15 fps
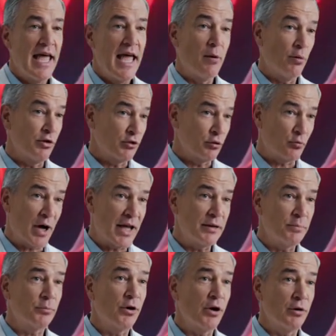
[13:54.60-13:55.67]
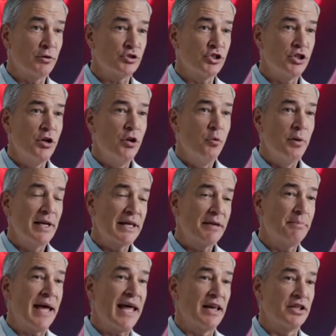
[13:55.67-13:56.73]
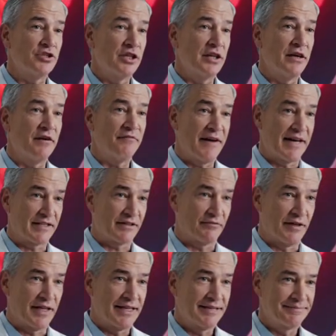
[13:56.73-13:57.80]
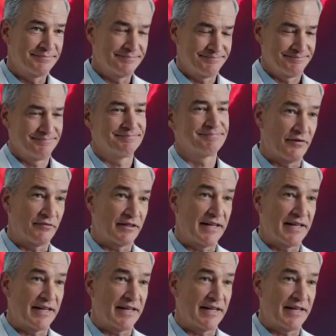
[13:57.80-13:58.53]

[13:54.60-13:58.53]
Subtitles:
and tells your body that healing has begun. The second key is